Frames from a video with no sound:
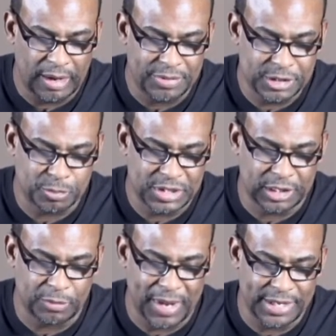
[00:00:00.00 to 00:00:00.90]
this
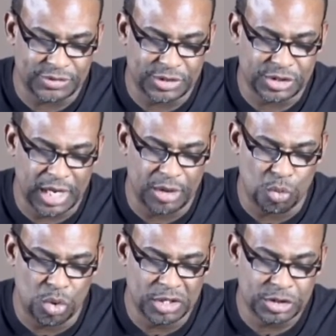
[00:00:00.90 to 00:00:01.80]
particular passage. And
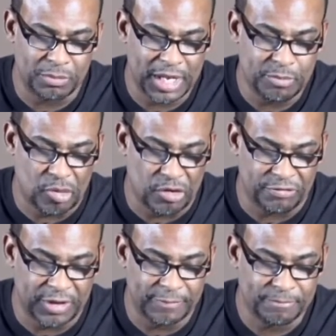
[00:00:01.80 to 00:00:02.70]
once made
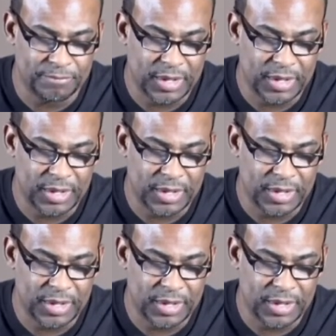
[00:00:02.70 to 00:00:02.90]
perfect,